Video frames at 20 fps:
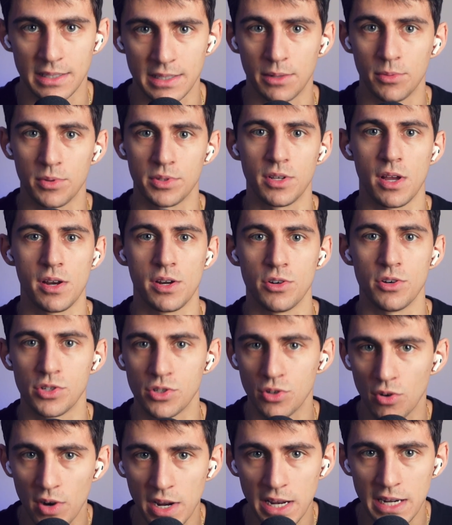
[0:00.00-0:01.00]
like what's on your
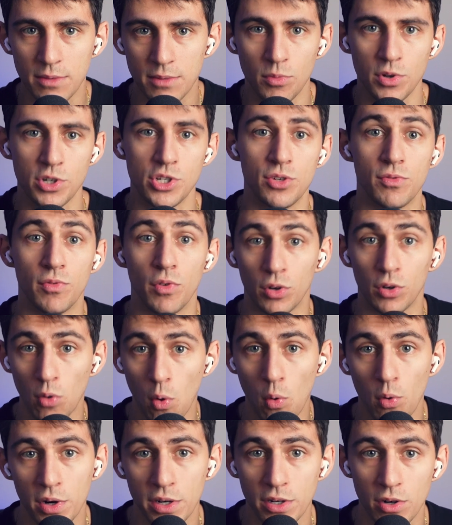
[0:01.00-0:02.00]
screen and what you've
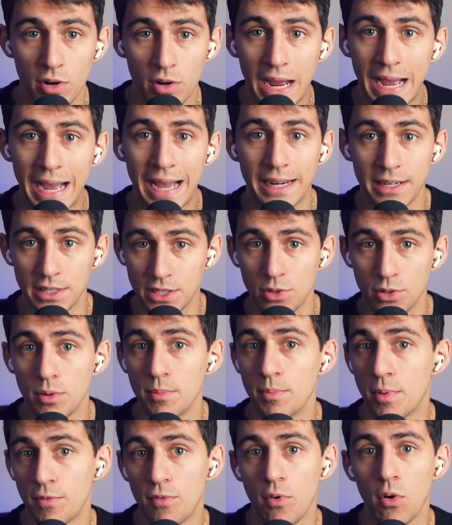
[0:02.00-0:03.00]
recorded or added to
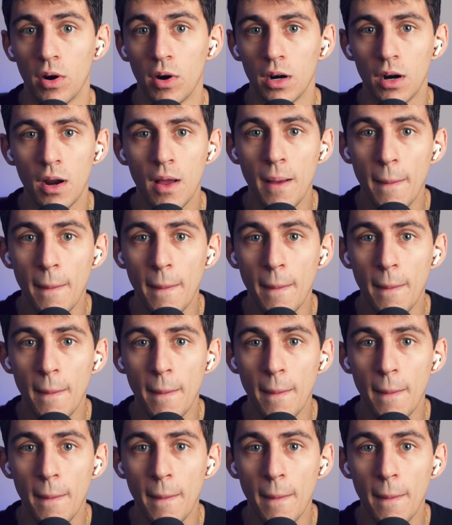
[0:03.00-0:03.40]
it before,